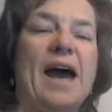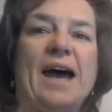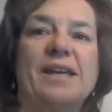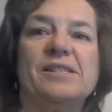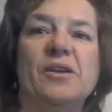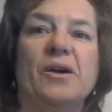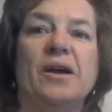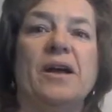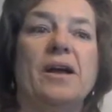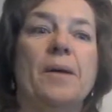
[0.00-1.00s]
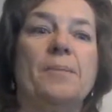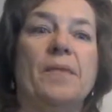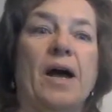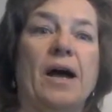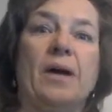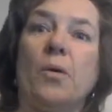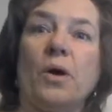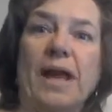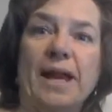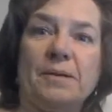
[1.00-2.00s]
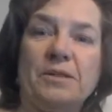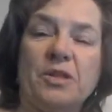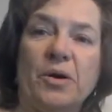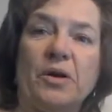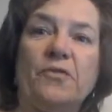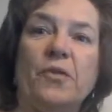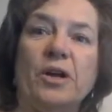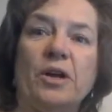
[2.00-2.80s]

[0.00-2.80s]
as your organic material for